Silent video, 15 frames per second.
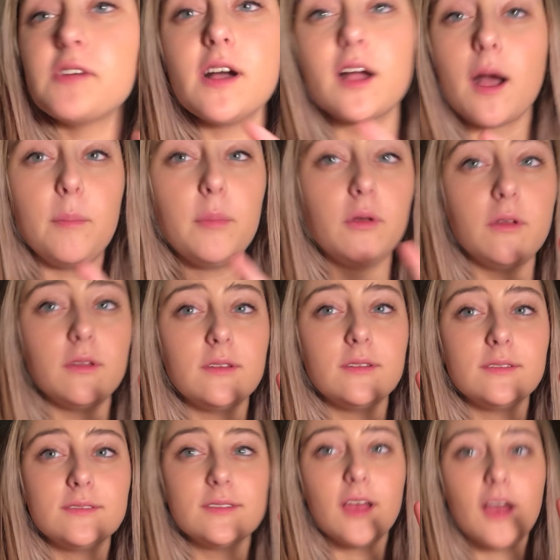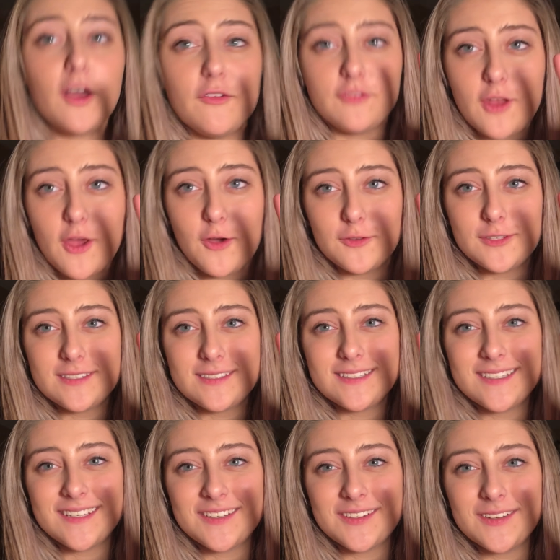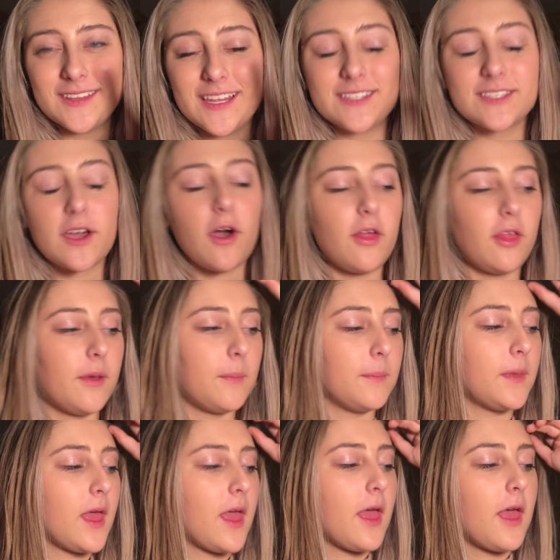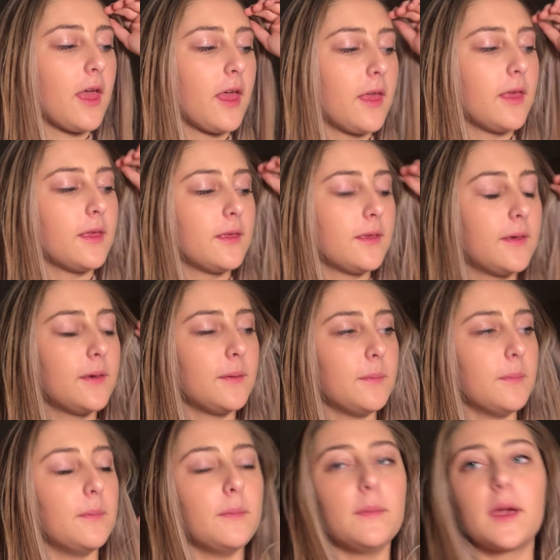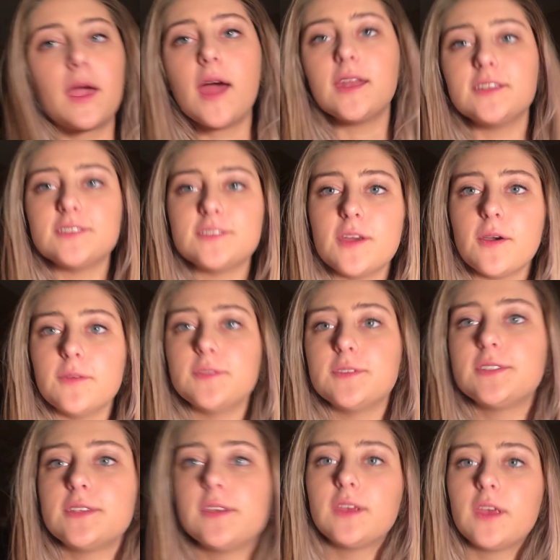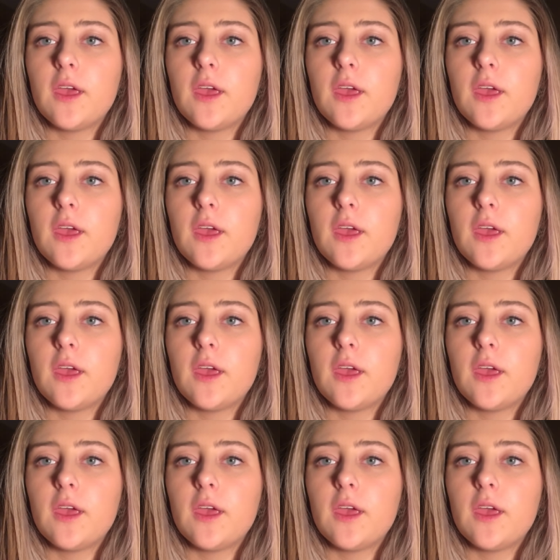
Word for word: a couple of notes. Let's call them McKenna's notes